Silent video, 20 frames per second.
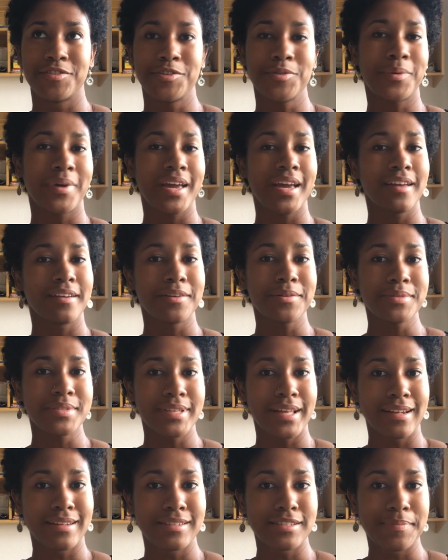you can't use
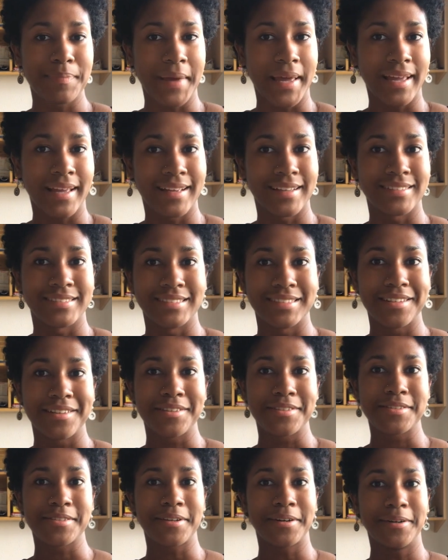that in Spain.
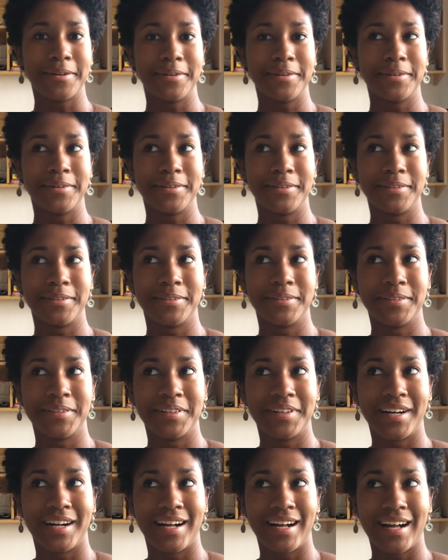
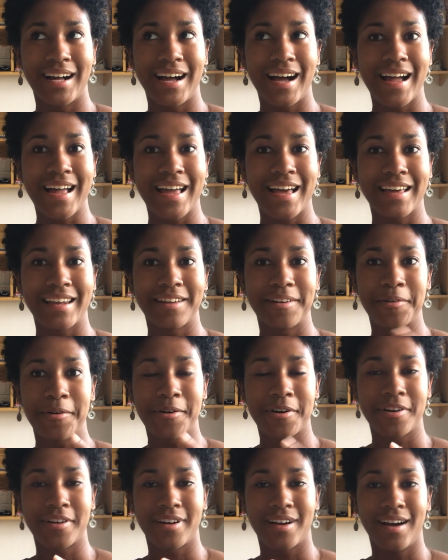So I had to
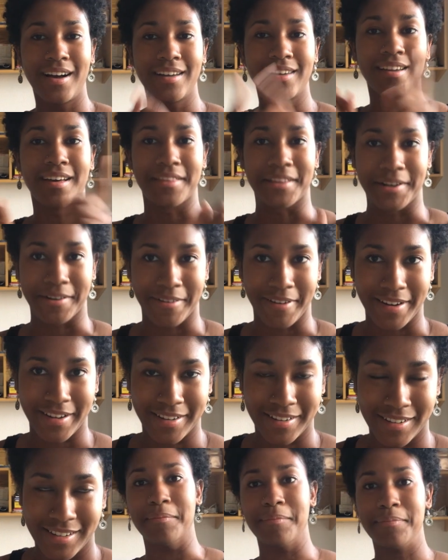order another credit
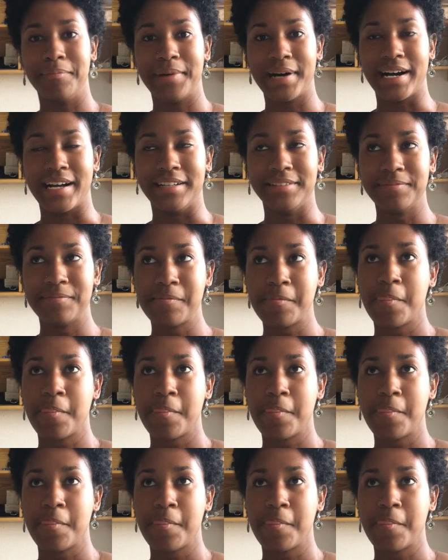card, but